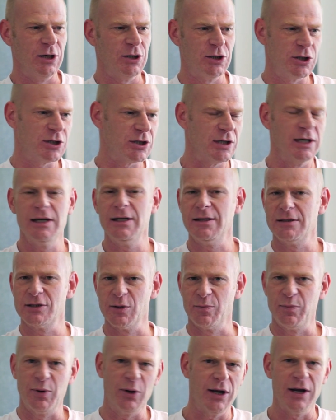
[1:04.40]
you just need
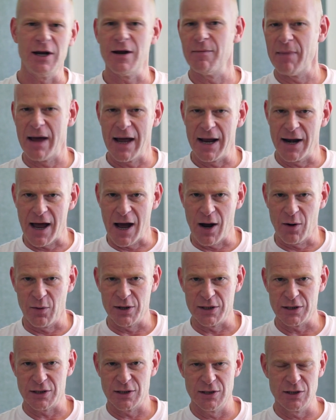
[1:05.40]
to put in the man
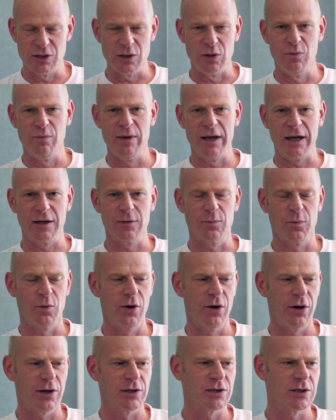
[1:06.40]
hours to make it
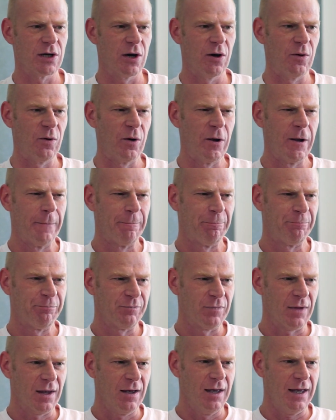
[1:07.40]
work. So,
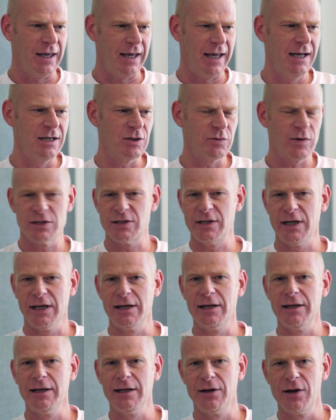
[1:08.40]

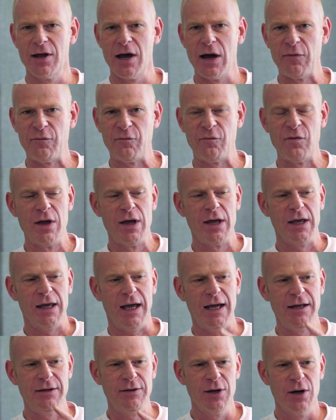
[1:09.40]
interestingly enough,
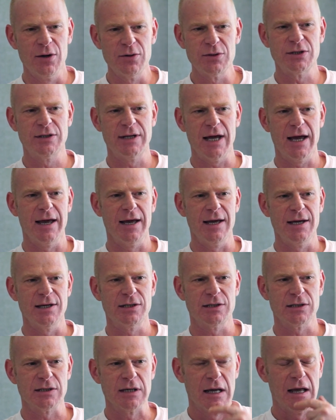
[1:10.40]
in those
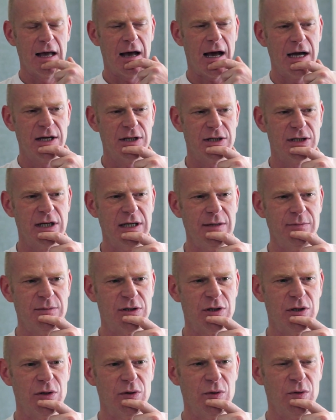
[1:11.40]
days,
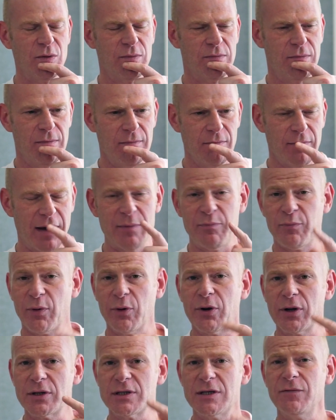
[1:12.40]
my
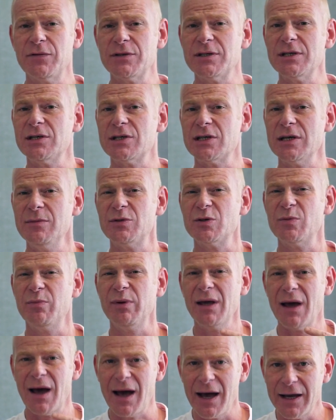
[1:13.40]
productivity seemed to
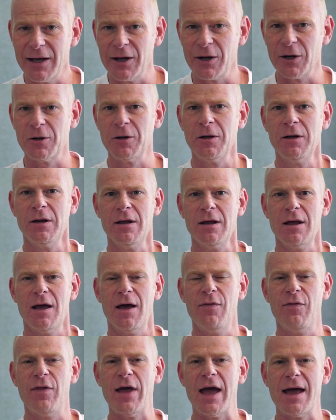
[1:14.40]
be higher
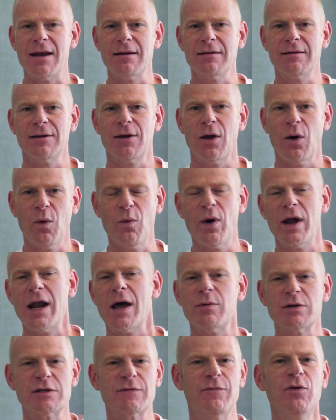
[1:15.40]
than when
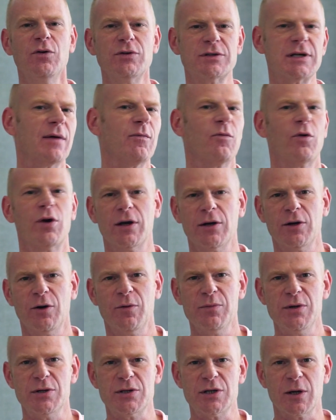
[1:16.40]
I was full-time working
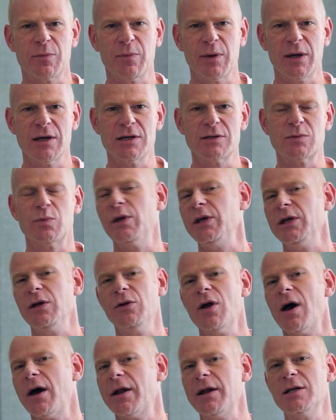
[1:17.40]
on music. Because when
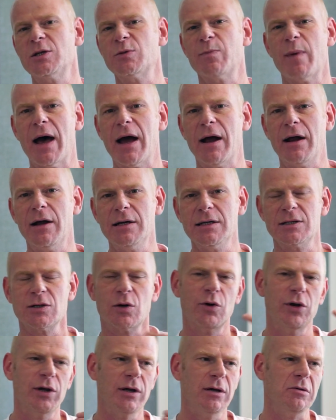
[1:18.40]
you're not inspired
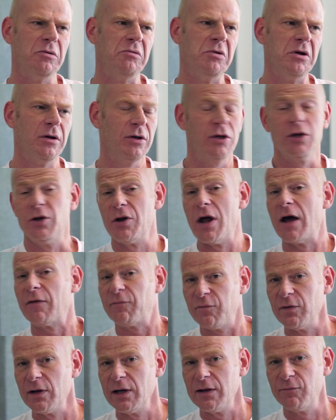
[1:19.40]
or you're
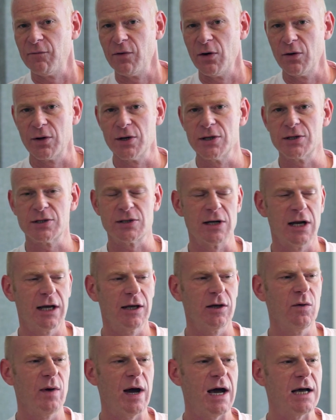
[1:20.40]
not feeling focused,
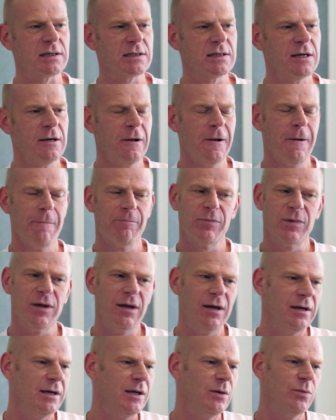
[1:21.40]
like you asked,
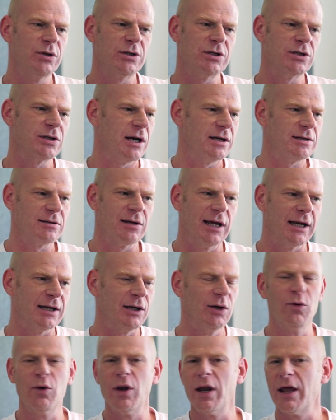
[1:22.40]
yeah, you would start like
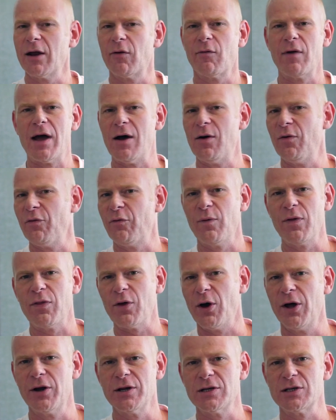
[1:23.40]
noodling around
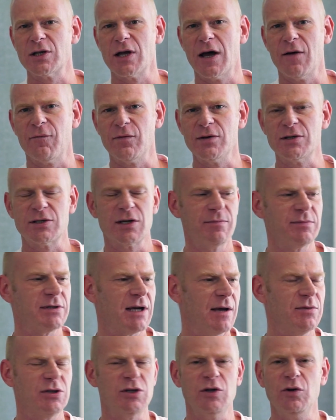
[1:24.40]
with other stuff, and
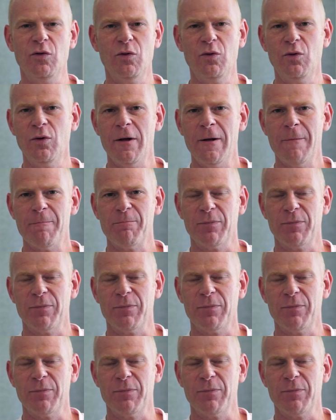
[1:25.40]
sometimes you